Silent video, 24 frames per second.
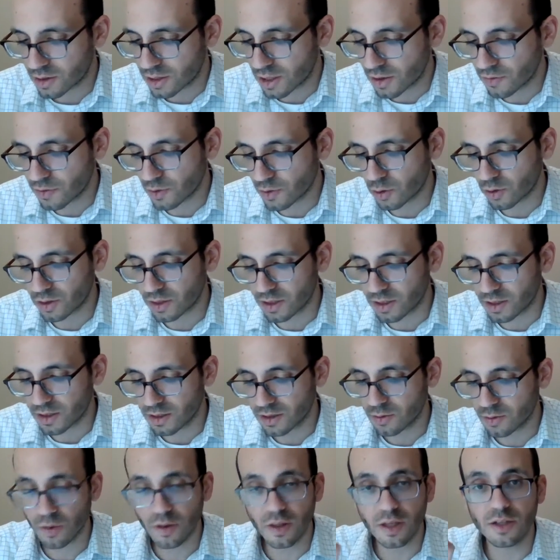
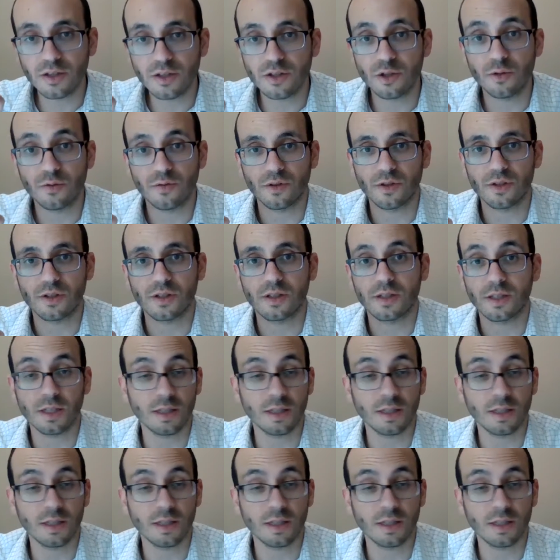difficulties with these two verses,